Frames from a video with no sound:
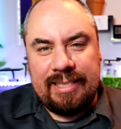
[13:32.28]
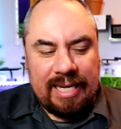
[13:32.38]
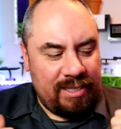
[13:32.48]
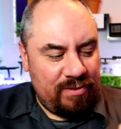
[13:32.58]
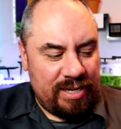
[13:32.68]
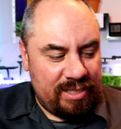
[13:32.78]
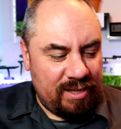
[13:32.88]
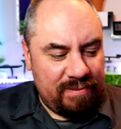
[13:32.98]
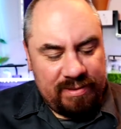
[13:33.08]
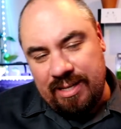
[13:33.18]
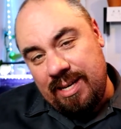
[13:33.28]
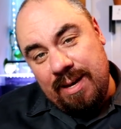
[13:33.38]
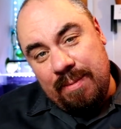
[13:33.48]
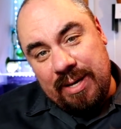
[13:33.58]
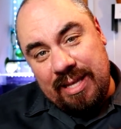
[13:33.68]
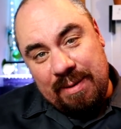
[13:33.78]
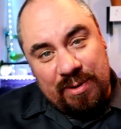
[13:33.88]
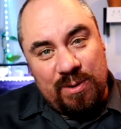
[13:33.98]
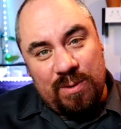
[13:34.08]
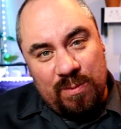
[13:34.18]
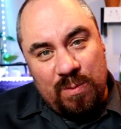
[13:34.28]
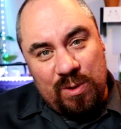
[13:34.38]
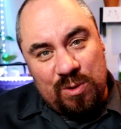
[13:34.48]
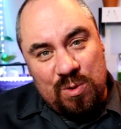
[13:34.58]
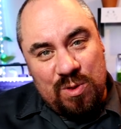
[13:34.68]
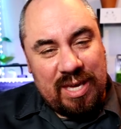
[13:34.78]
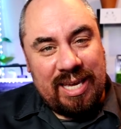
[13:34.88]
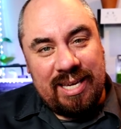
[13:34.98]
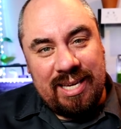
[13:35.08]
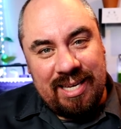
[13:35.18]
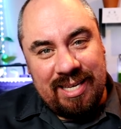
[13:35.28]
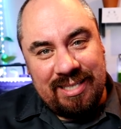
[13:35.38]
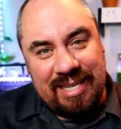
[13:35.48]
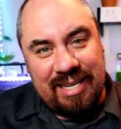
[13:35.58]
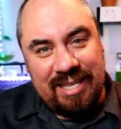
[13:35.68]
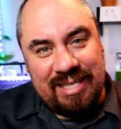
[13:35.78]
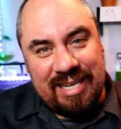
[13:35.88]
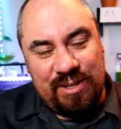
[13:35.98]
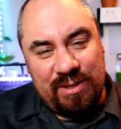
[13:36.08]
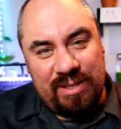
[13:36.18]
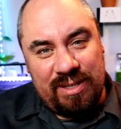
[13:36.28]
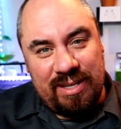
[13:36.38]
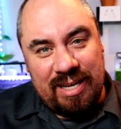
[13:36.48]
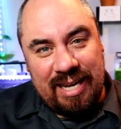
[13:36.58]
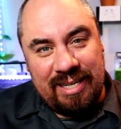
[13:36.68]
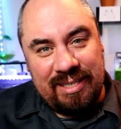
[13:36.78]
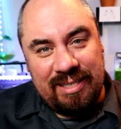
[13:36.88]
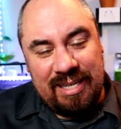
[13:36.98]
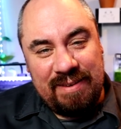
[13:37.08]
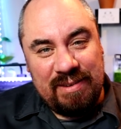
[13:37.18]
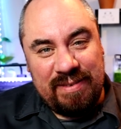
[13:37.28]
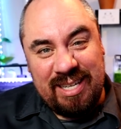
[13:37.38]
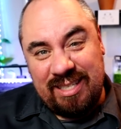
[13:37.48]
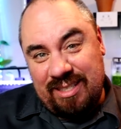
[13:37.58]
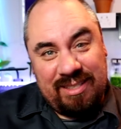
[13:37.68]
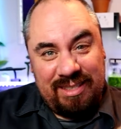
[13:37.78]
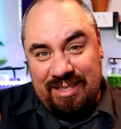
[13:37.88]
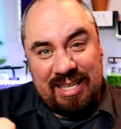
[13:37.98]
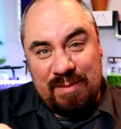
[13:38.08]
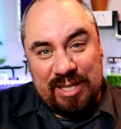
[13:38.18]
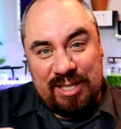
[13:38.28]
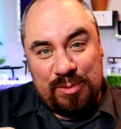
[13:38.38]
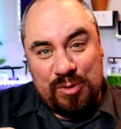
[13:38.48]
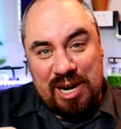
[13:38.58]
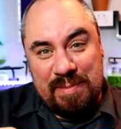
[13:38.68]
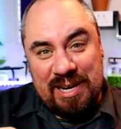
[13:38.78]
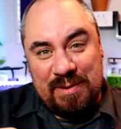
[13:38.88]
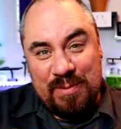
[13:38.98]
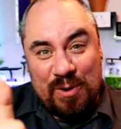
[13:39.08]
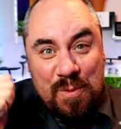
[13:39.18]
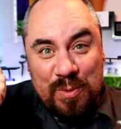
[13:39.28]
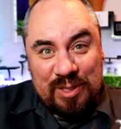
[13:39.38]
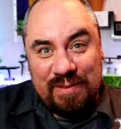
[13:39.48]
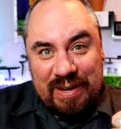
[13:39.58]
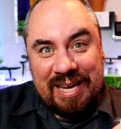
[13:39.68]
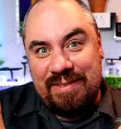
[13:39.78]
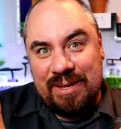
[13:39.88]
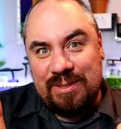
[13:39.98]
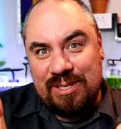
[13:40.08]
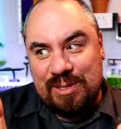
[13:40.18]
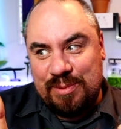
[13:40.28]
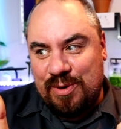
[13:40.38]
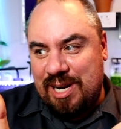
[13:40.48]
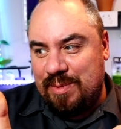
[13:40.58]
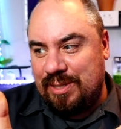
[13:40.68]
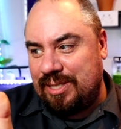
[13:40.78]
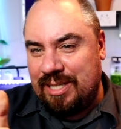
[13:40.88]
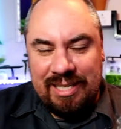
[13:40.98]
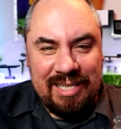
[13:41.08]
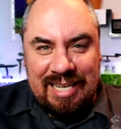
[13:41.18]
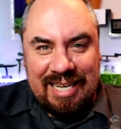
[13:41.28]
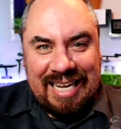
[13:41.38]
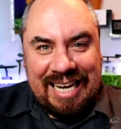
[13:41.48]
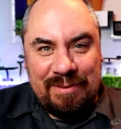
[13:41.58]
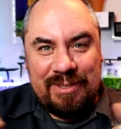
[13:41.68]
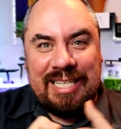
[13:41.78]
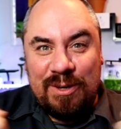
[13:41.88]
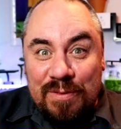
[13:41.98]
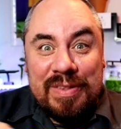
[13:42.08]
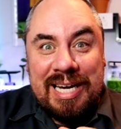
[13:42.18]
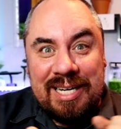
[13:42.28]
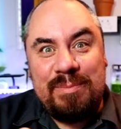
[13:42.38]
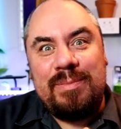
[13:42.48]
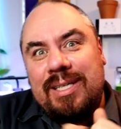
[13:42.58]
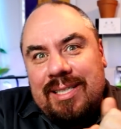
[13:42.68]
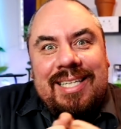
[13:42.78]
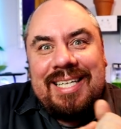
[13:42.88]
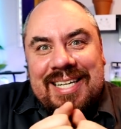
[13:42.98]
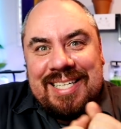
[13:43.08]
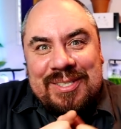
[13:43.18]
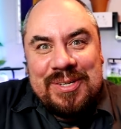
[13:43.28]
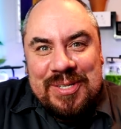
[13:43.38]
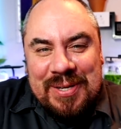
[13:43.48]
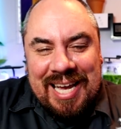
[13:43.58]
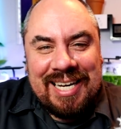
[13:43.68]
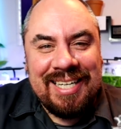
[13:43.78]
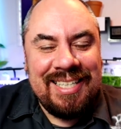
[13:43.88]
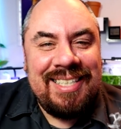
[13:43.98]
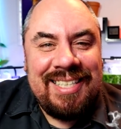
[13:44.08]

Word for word: Yeah, great stuff. But let me know what you think. Is any of this any use to you? And even if it isn't, give me a subscribe anyway. We're almost at 5,000 subscribers. I kind of want to get over that hump uh, as soon as I can.